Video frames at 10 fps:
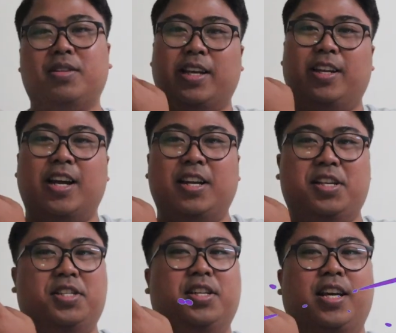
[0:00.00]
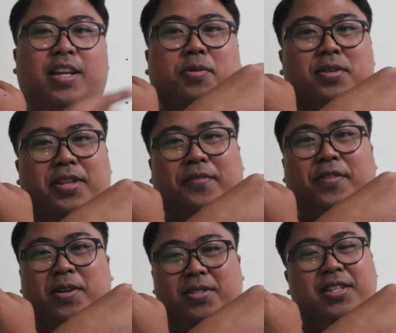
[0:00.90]
was like Danish and that was like
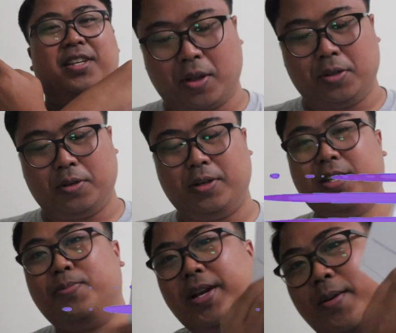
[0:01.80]
Fauzi. So that's my